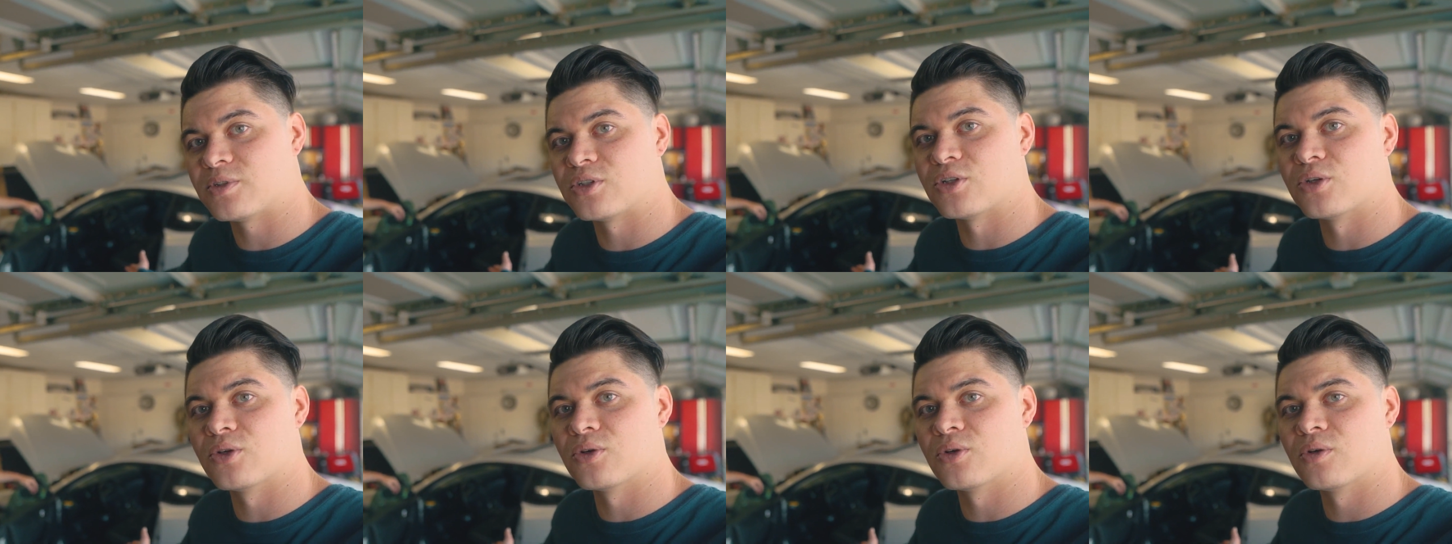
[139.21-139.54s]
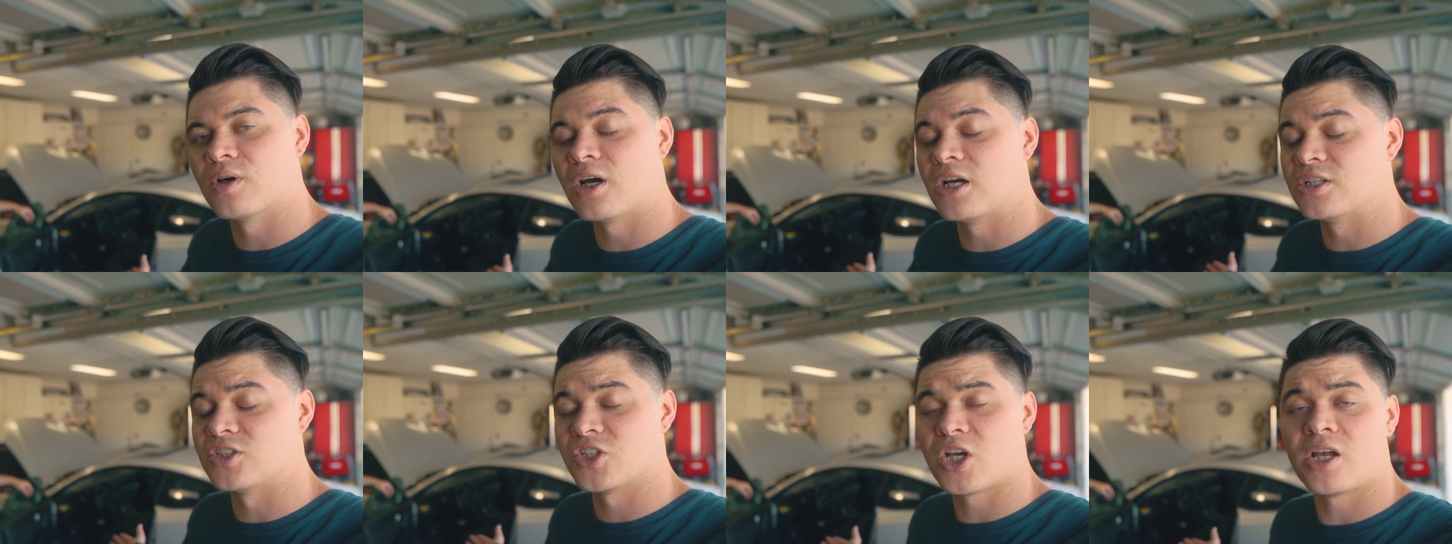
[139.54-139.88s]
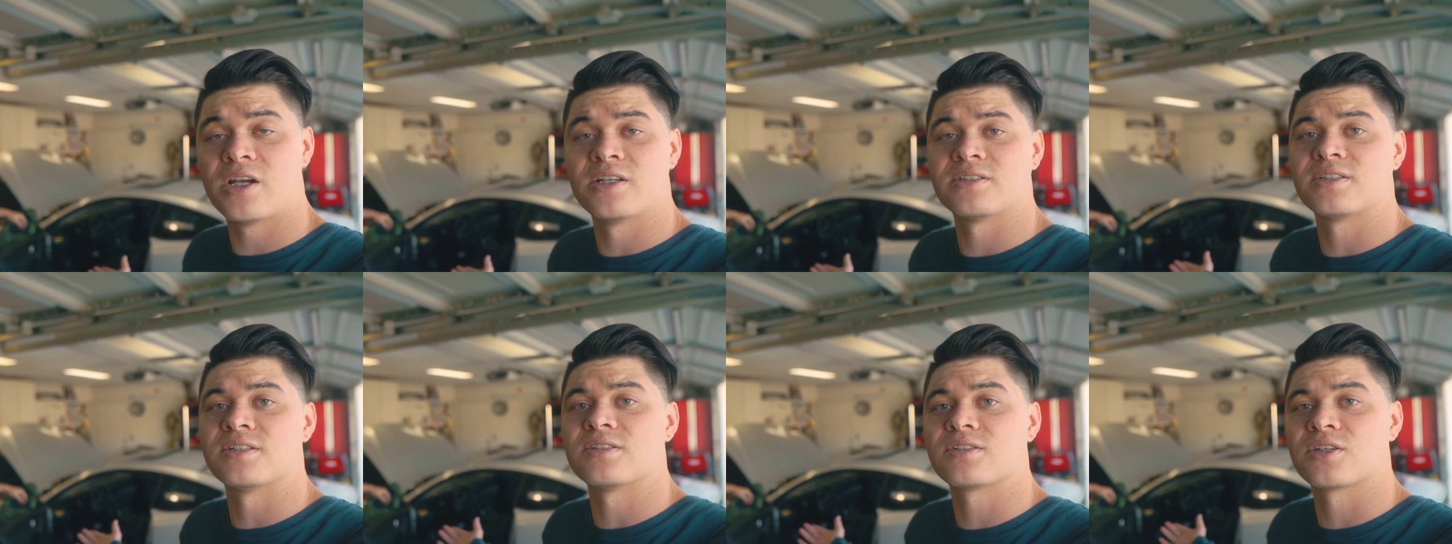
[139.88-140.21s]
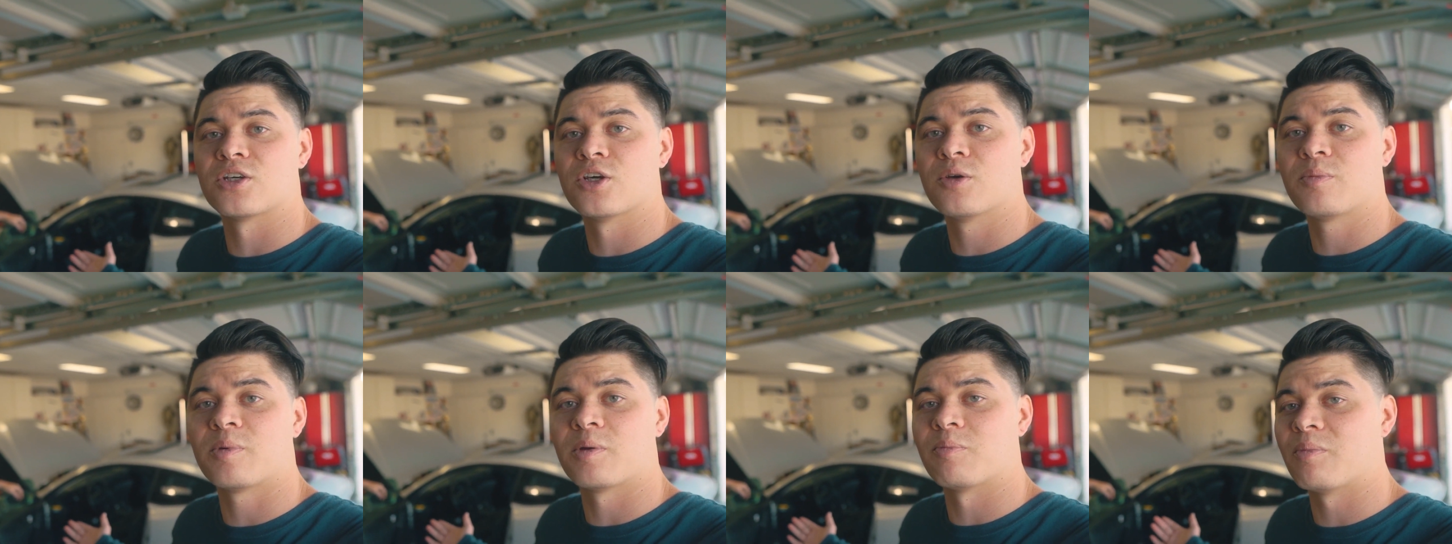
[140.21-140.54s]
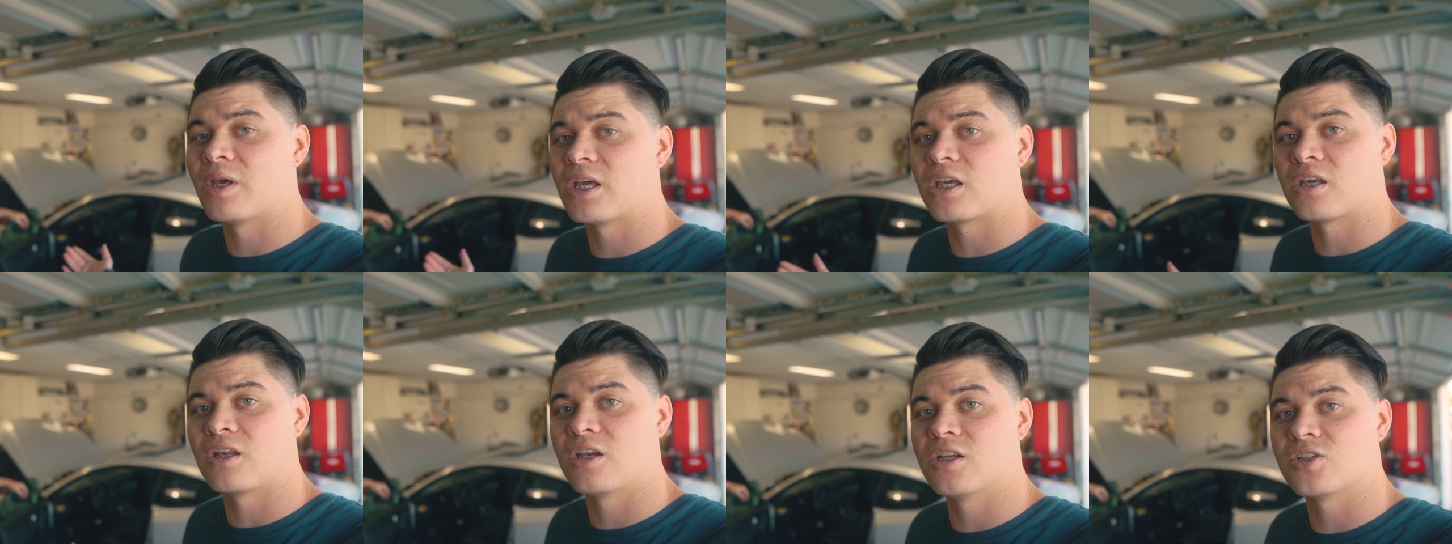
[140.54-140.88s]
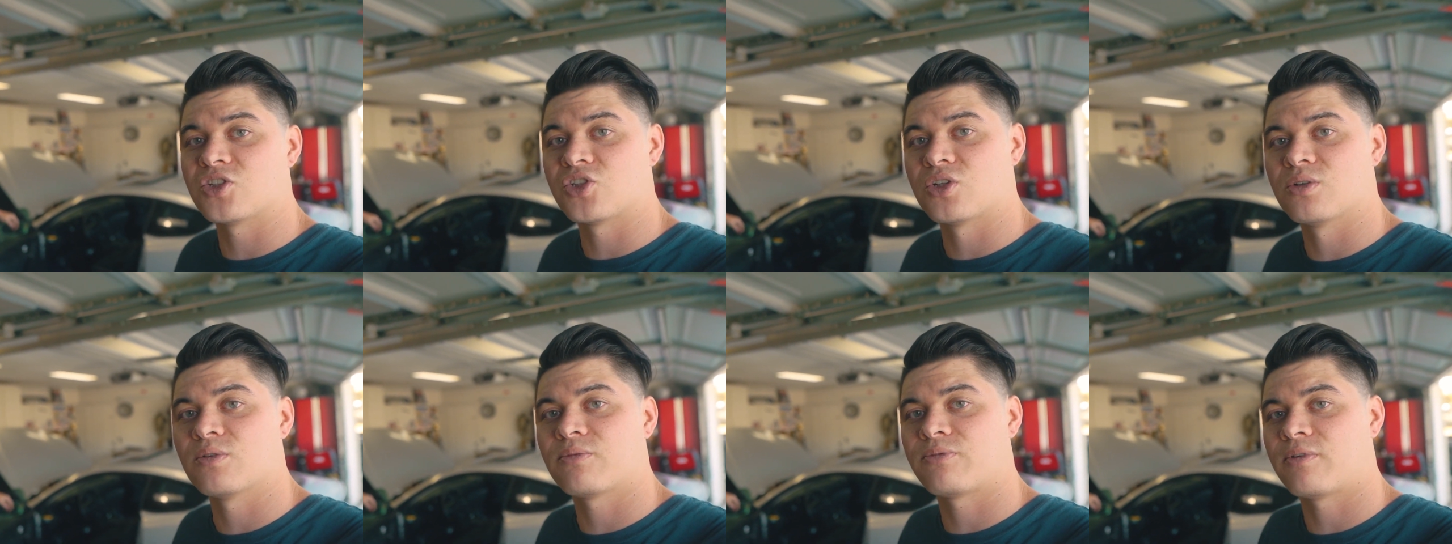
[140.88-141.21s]
to a Genesis Coupe and making it
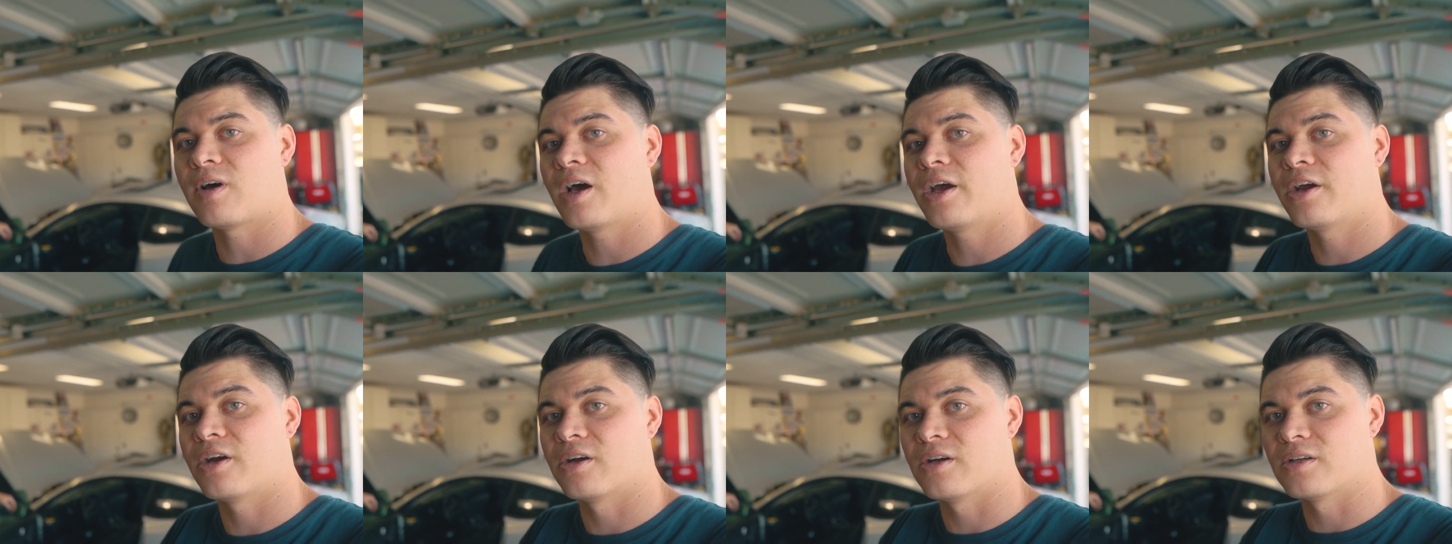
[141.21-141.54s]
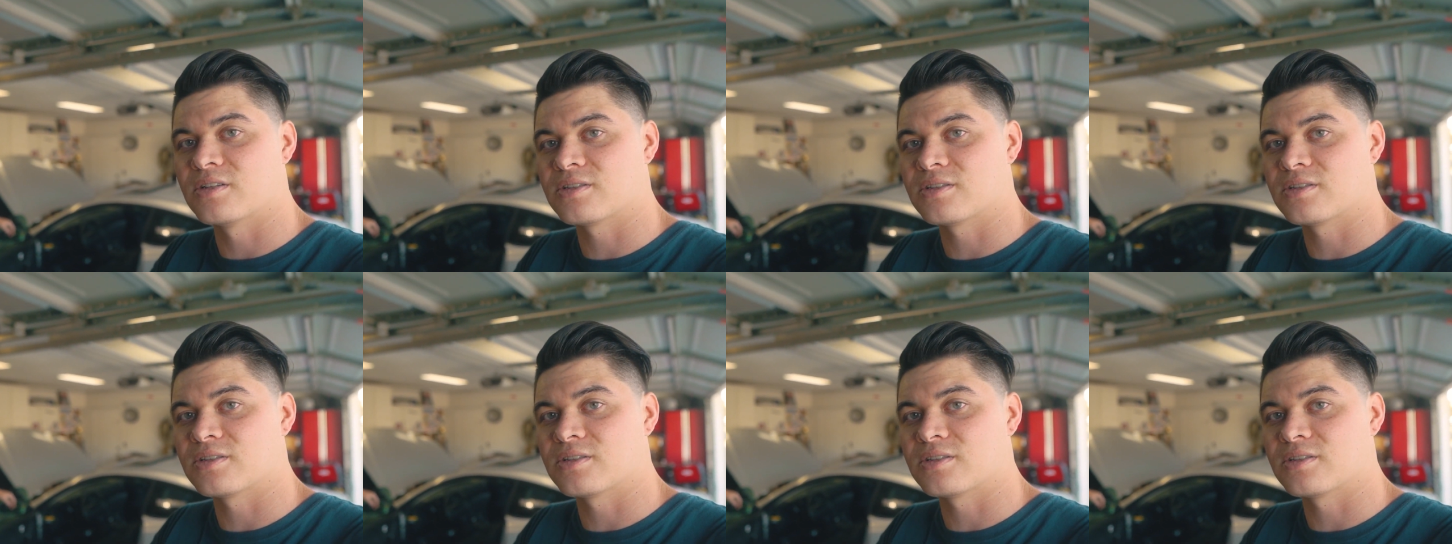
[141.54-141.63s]
shoot fire.